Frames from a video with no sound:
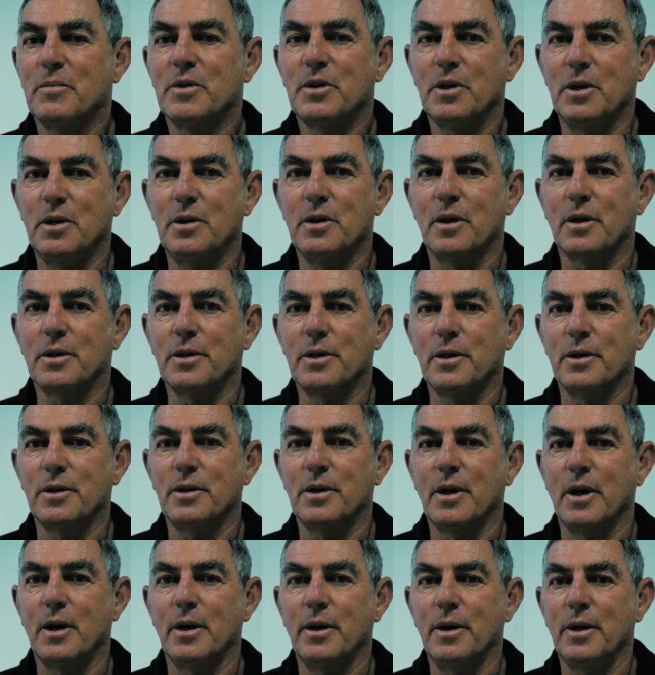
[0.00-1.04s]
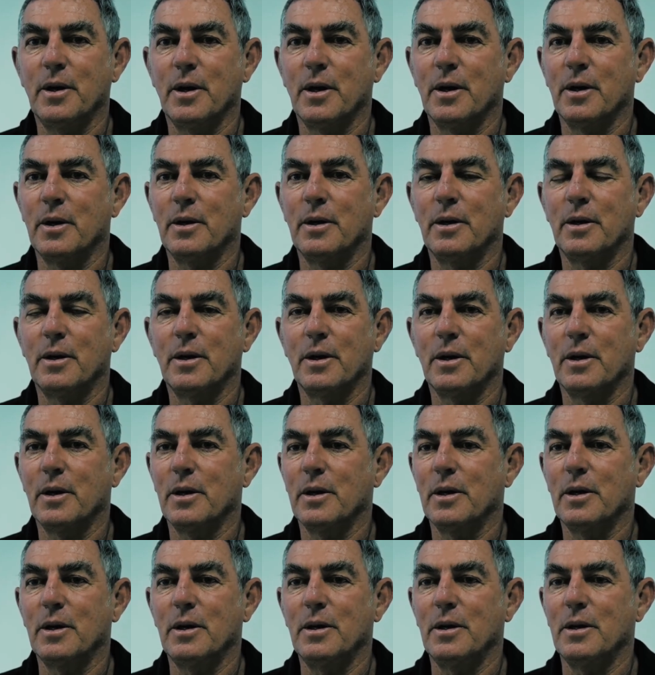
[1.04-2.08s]
see Dr. Dari, and
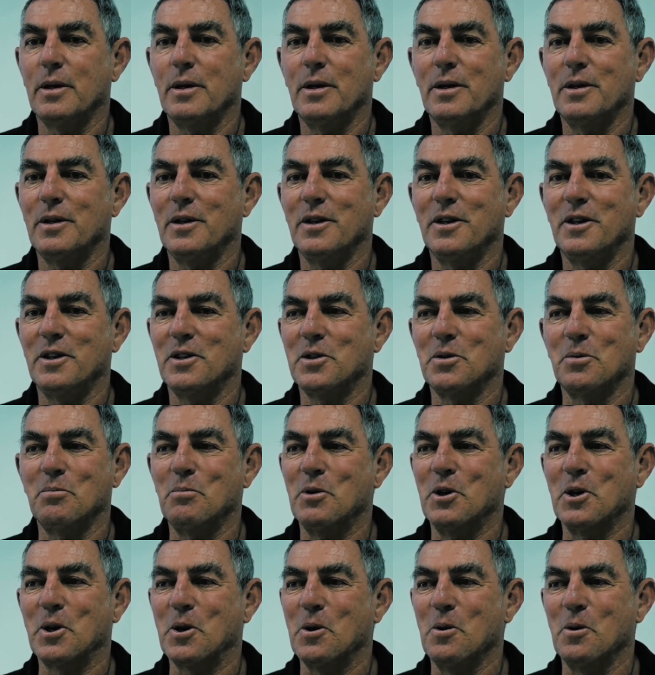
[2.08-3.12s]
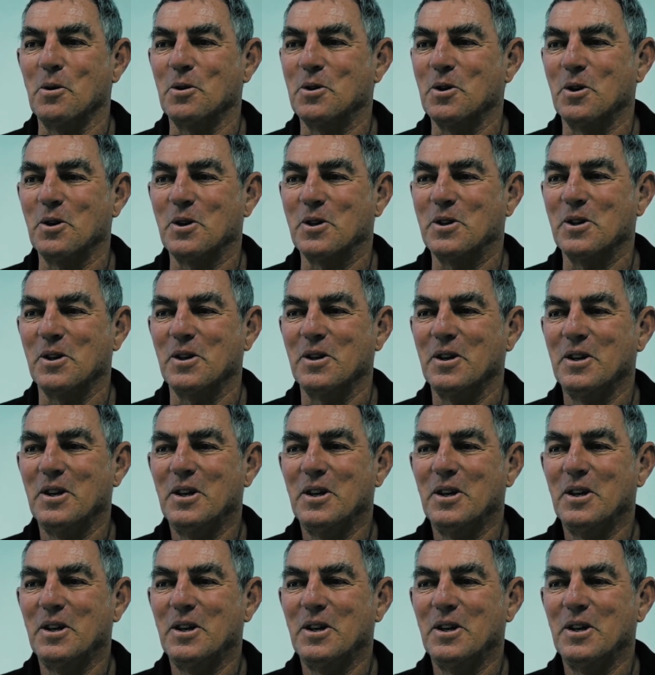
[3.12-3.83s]
he's a miracle doctor,